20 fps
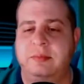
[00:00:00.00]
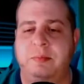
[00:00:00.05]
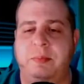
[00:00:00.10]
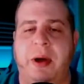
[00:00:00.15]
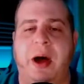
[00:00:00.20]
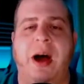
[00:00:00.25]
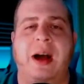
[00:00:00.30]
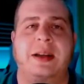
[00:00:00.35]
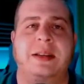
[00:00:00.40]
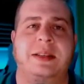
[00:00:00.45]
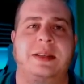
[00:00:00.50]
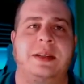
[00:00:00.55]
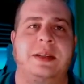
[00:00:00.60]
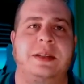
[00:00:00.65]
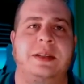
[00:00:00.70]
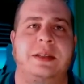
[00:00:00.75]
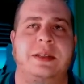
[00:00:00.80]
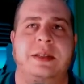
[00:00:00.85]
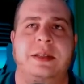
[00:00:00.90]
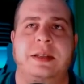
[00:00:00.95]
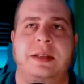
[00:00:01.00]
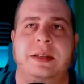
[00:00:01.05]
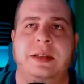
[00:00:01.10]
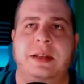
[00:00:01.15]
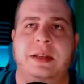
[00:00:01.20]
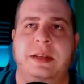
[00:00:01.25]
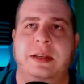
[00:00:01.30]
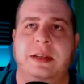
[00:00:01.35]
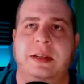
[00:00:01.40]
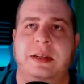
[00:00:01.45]
boxes
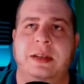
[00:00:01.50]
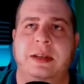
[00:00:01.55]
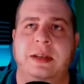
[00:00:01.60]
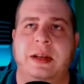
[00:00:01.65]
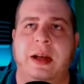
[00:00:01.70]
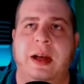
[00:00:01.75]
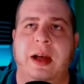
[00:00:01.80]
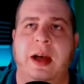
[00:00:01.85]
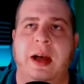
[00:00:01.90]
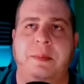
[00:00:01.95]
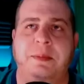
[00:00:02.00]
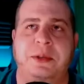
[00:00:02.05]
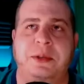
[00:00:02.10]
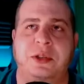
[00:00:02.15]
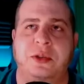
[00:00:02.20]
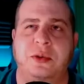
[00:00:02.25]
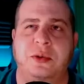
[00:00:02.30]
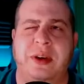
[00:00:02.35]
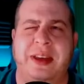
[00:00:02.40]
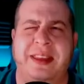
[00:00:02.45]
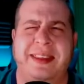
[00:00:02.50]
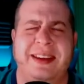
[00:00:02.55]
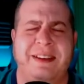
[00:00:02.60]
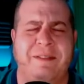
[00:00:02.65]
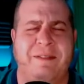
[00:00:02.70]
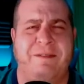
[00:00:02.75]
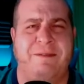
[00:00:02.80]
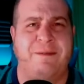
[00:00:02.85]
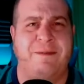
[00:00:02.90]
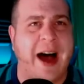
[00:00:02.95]
up to, I
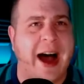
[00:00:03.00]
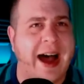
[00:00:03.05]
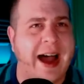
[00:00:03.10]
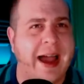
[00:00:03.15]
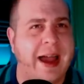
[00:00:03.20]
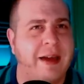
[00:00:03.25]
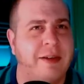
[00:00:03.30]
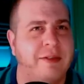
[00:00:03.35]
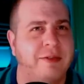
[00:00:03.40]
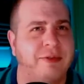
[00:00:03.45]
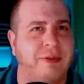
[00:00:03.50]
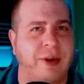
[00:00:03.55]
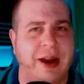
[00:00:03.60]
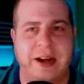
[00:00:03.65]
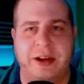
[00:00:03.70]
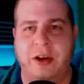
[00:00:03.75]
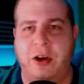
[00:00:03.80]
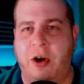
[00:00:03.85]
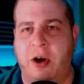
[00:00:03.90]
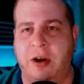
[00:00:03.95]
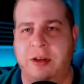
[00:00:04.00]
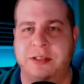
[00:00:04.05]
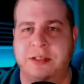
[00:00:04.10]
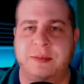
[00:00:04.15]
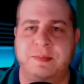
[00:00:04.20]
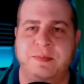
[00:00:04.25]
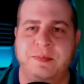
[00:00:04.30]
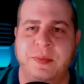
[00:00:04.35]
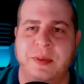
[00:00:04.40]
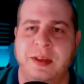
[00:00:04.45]
think, 5 red cards.
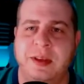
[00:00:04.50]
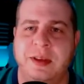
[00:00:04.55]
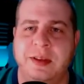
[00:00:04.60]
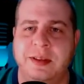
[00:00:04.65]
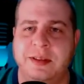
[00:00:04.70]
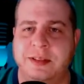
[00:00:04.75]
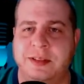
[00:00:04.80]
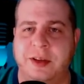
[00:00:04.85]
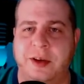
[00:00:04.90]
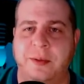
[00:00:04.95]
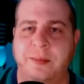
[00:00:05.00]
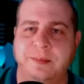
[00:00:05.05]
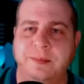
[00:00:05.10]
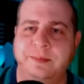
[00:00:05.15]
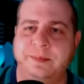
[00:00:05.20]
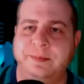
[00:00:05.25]
So